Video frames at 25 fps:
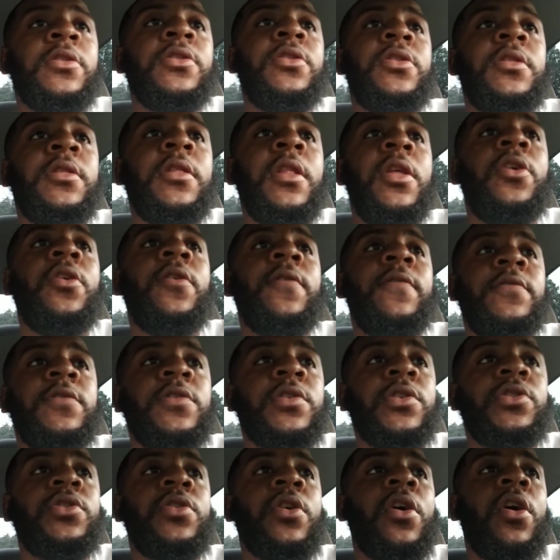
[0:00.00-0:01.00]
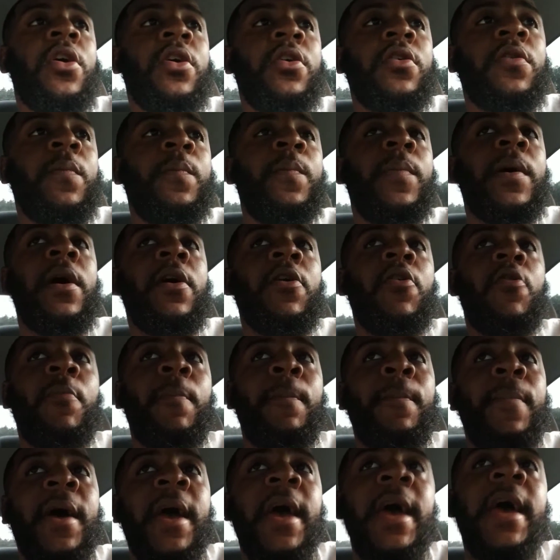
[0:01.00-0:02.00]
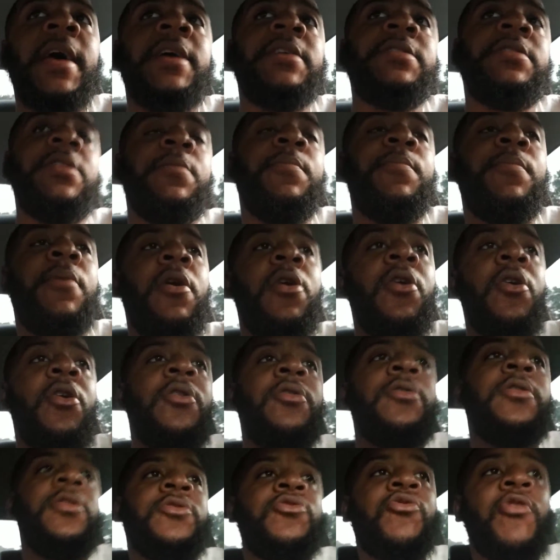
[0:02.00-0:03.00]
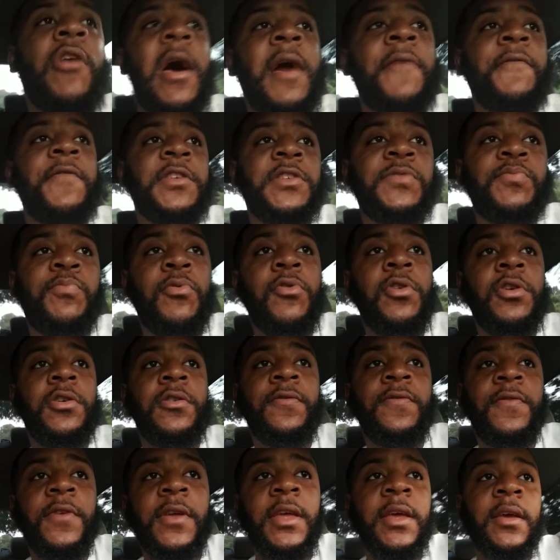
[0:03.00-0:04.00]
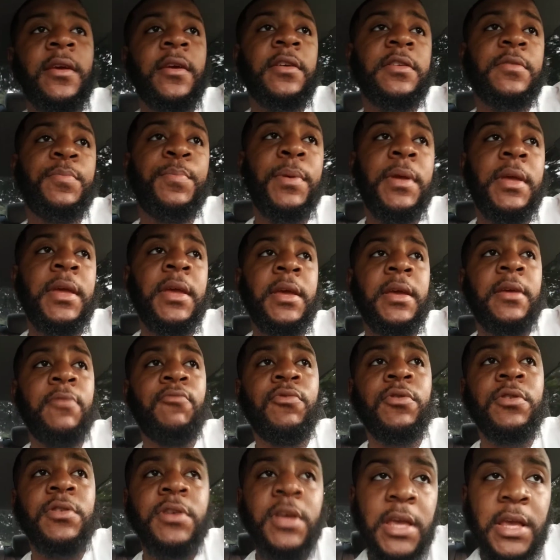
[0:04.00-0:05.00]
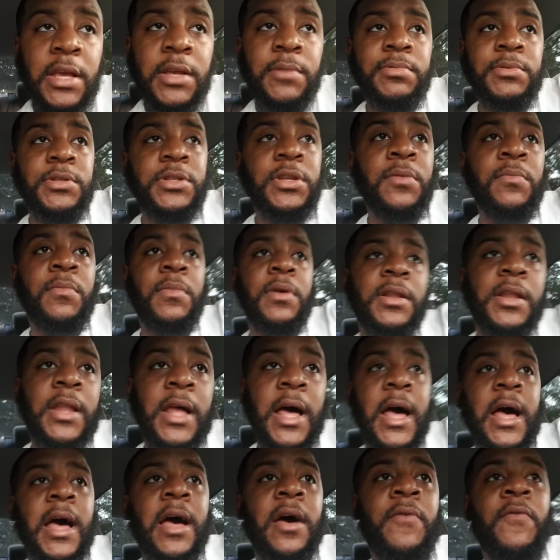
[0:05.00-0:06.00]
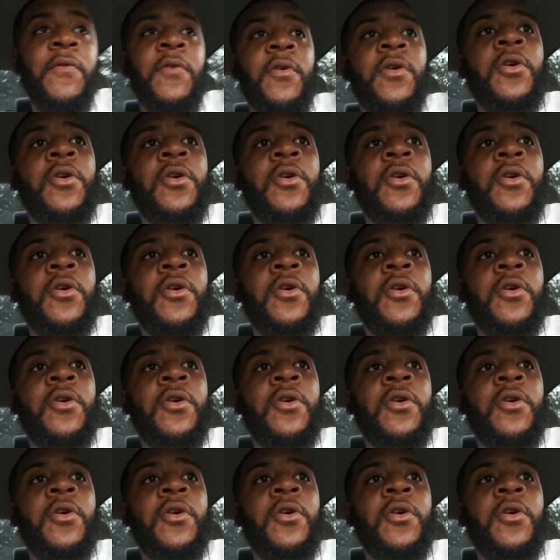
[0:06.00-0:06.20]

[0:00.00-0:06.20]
love to talk about basketball. The thriving sports for ESPN, what keeps them alive,